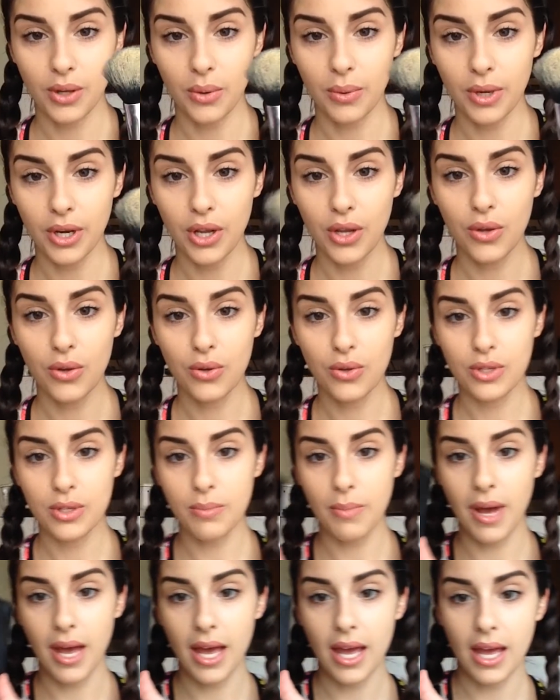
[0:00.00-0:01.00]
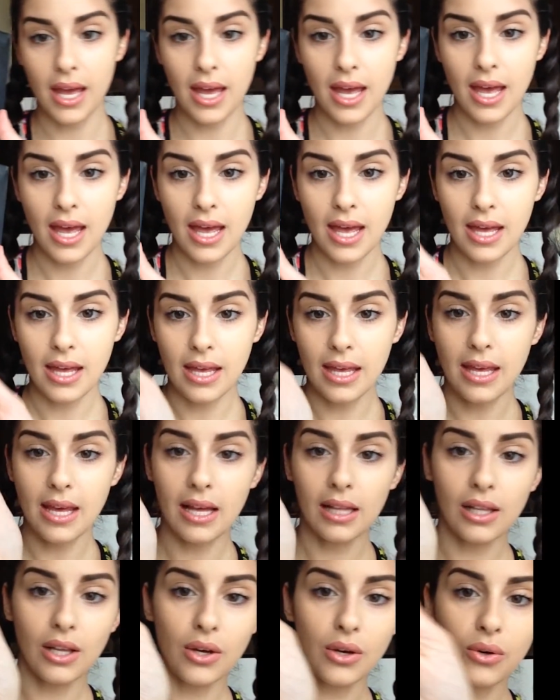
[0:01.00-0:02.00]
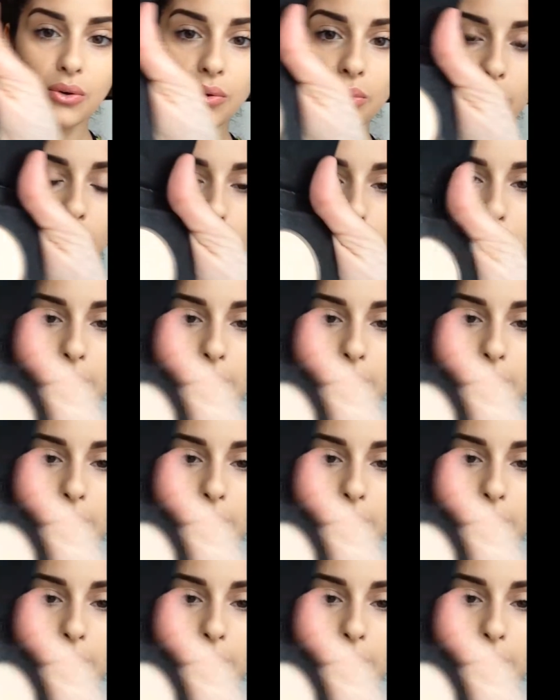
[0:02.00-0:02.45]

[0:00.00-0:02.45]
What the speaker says: So I'm going to use my yellow